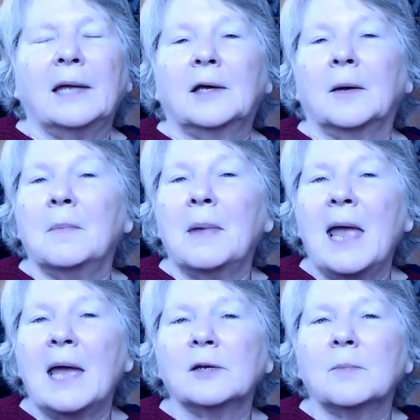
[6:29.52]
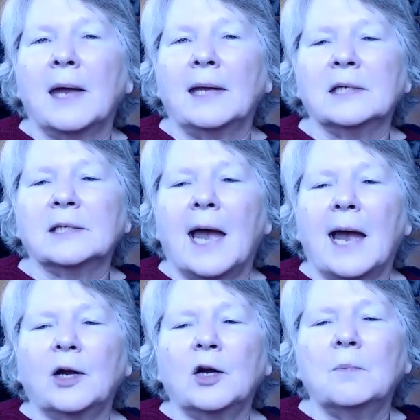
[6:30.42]
I command my
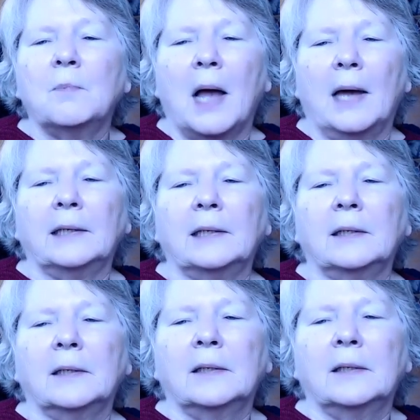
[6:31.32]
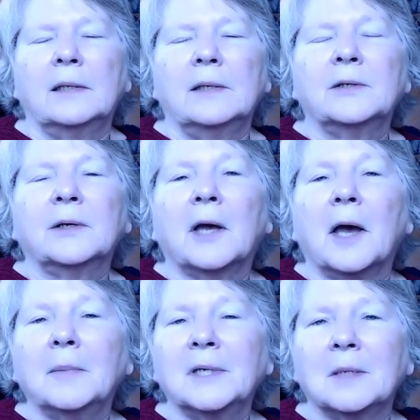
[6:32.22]
entire body to
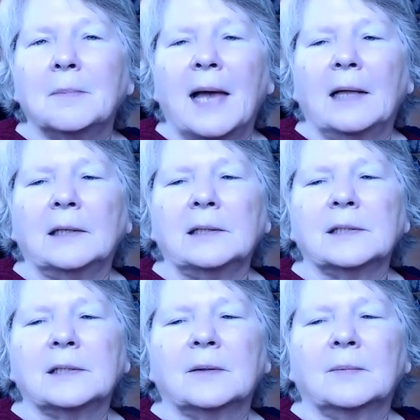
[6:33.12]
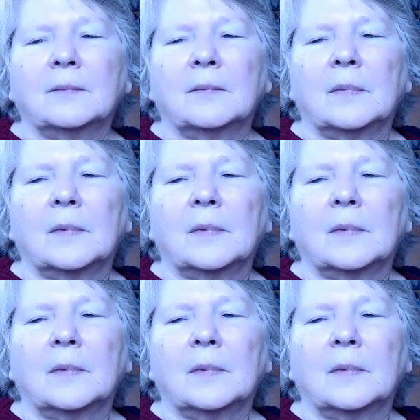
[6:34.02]
come into balance.